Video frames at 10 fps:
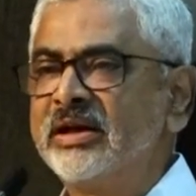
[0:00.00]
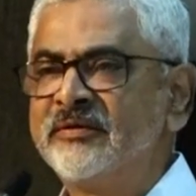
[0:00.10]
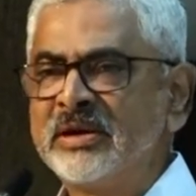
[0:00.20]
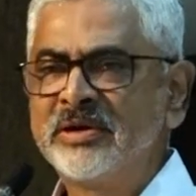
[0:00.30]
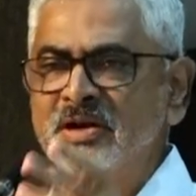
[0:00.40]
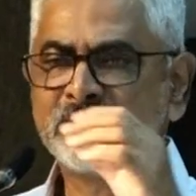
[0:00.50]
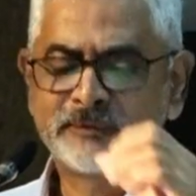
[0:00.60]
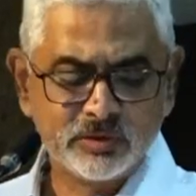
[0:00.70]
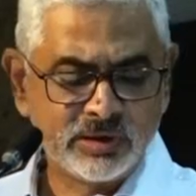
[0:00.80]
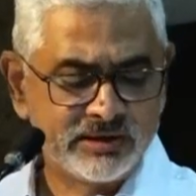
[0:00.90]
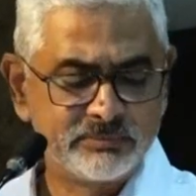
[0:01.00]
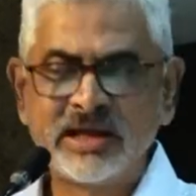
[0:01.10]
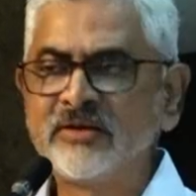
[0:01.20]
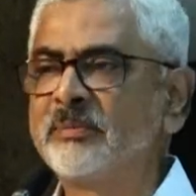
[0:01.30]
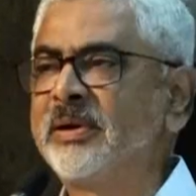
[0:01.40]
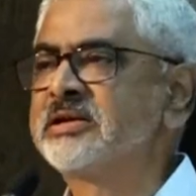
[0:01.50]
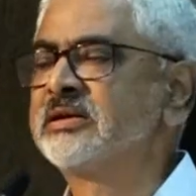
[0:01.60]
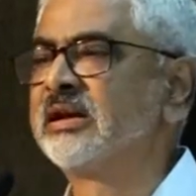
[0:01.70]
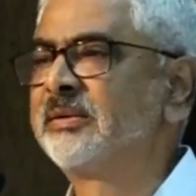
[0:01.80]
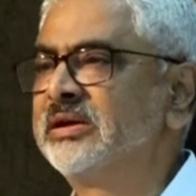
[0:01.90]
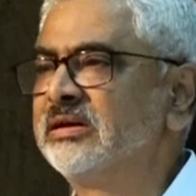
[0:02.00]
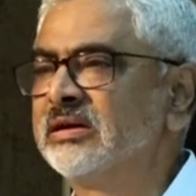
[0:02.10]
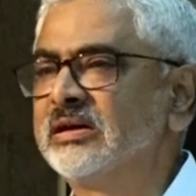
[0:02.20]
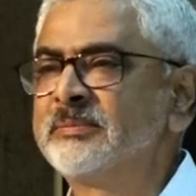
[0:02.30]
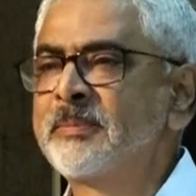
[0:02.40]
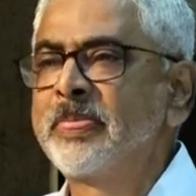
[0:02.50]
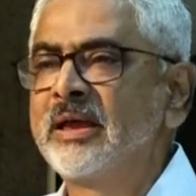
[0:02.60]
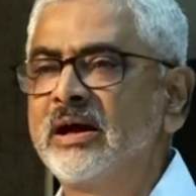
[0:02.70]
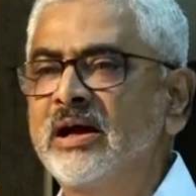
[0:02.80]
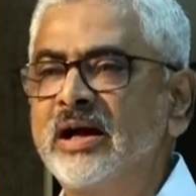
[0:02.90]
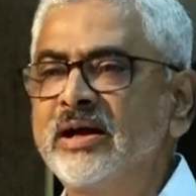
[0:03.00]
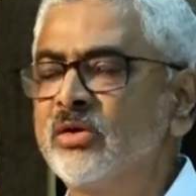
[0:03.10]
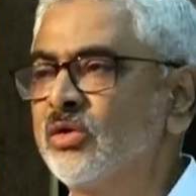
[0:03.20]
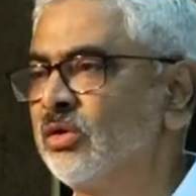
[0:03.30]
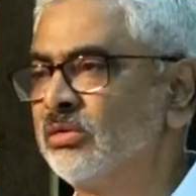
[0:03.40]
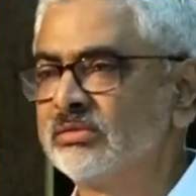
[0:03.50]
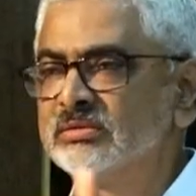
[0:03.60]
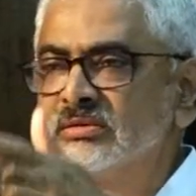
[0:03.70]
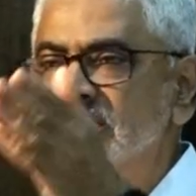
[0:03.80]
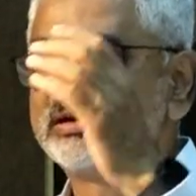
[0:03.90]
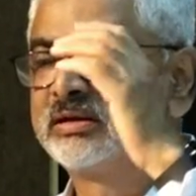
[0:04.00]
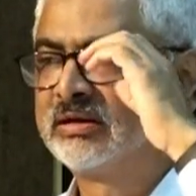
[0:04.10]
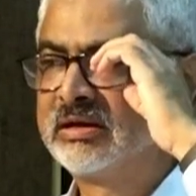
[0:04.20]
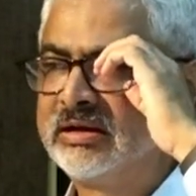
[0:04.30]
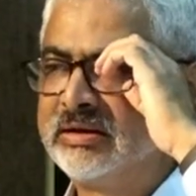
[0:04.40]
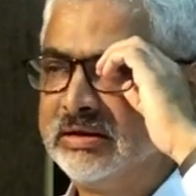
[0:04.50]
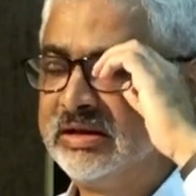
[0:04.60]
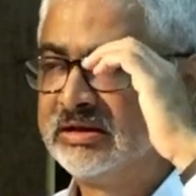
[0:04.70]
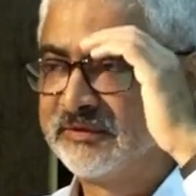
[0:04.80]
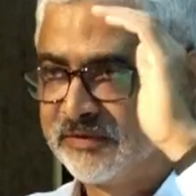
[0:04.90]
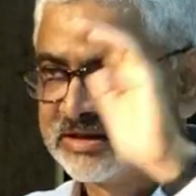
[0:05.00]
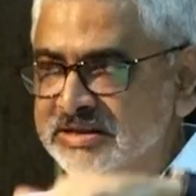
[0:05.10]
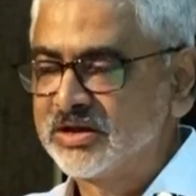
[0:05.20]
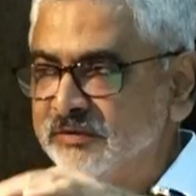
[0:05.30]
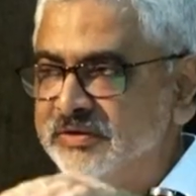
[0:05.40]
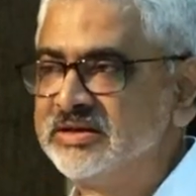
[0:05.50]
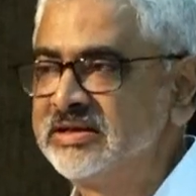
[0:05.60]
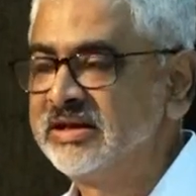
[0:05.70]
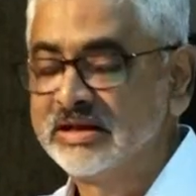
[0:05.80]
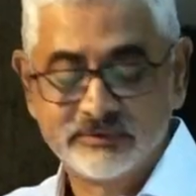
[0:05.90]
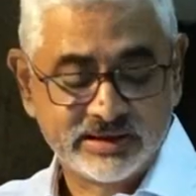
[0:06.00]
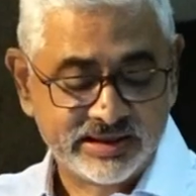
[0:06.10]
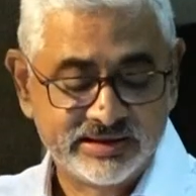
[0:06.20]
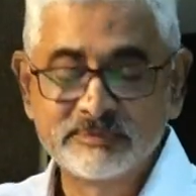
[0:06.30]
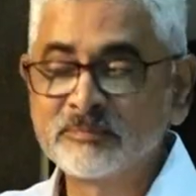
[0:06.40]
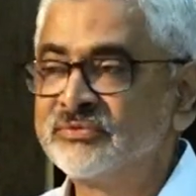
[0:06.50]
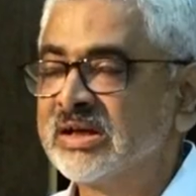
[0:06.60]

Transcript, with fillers: everybody of you ha may have a passion. I mean, I don't know, in the first year of engineering when I